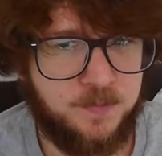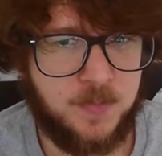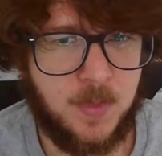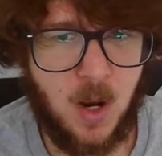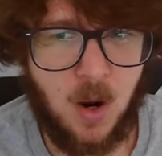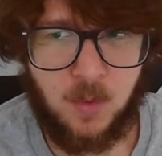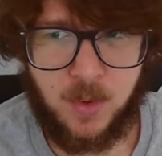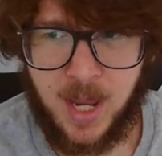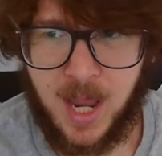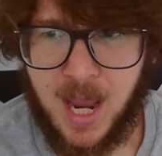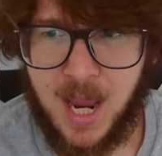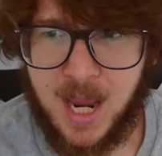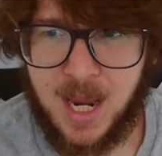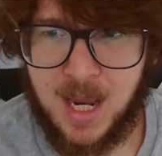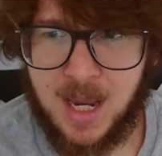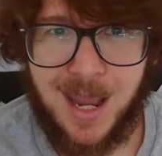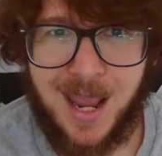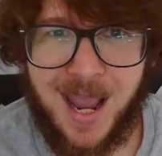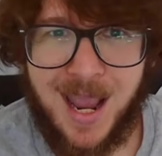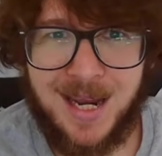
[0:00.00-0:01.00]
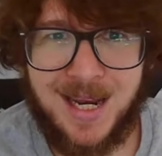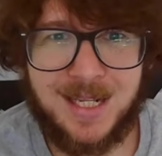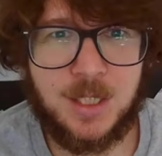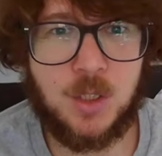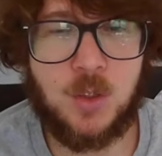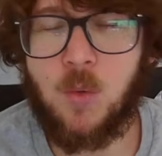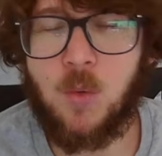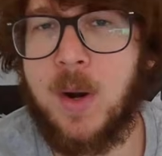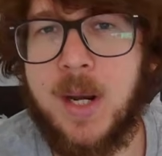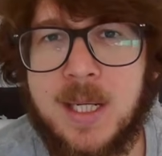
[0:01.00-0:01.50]
Okay, and it's
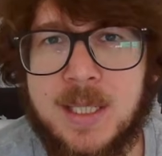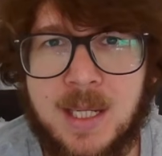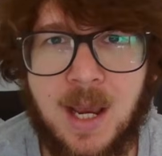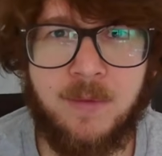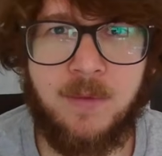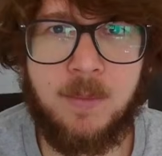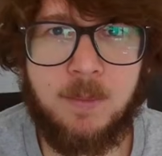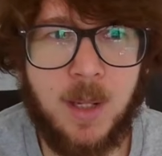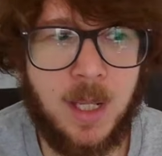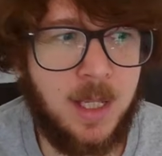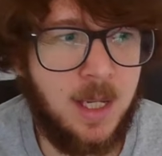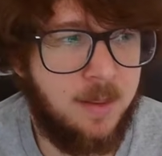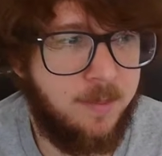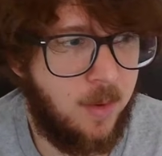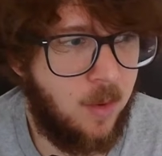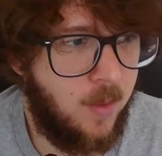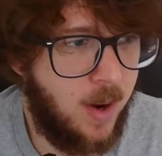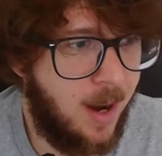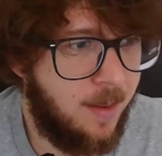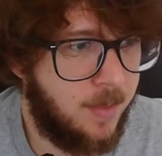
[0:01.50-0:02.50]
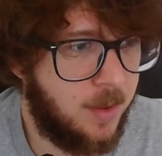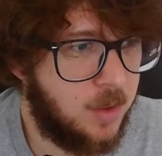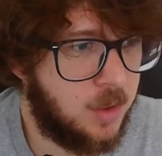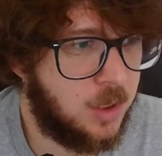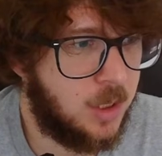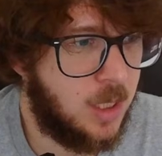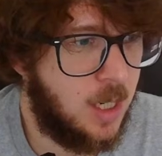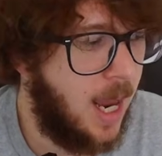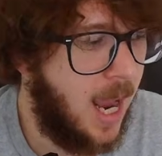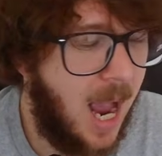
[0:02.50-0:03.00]
27 billion
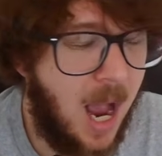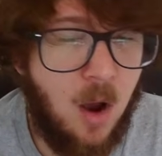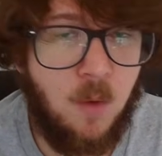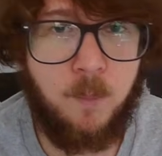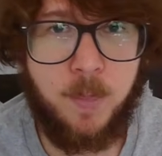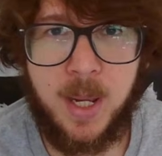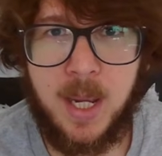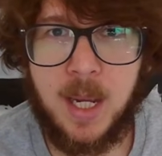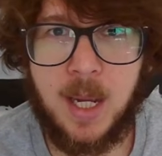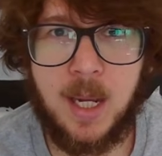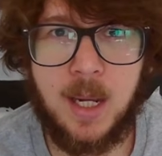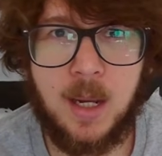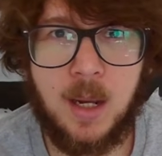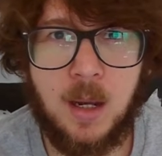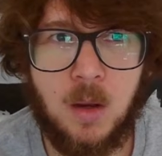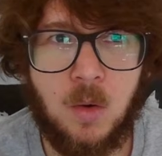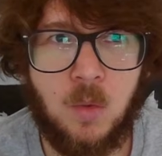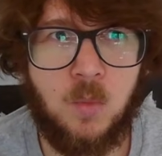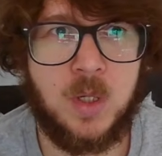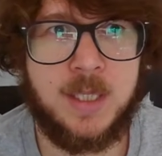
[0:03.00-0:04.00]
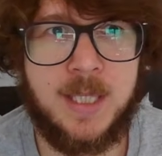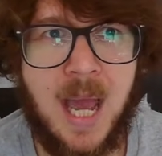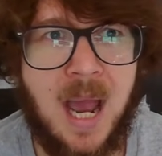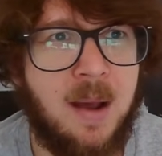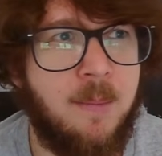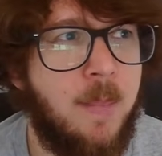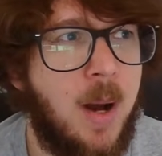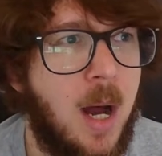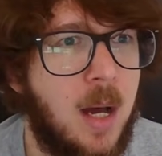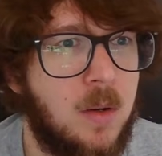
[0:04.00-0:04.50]
parameters. How big was
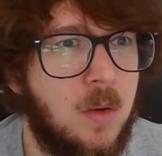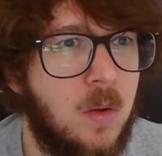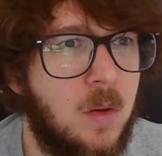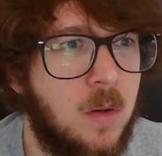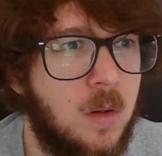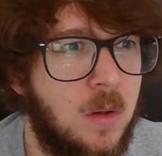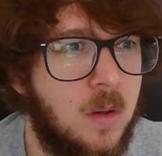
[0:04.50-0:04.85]
that model?